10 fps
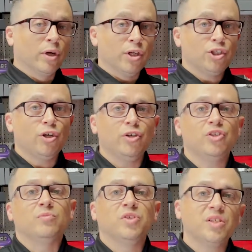going to show you
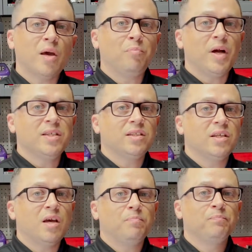some
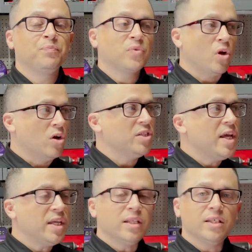step-by-step on
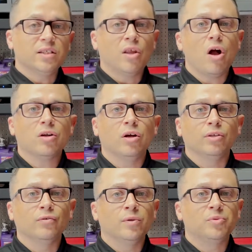taking these
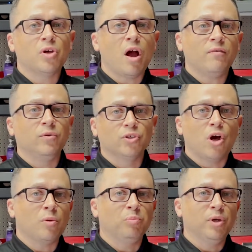lock-on grips off. We'll
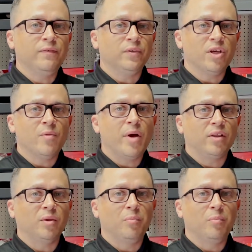talk briefly about the